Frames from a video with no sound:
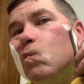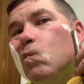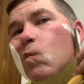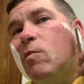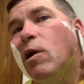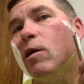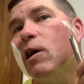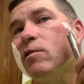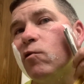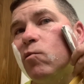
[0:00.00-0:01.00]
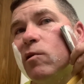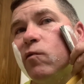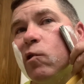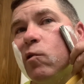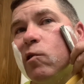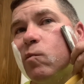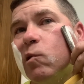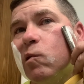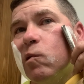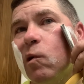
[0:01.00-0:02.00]
maybe I'll ask for one for
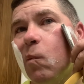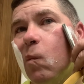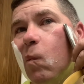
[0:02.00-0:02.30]
Christmas or something.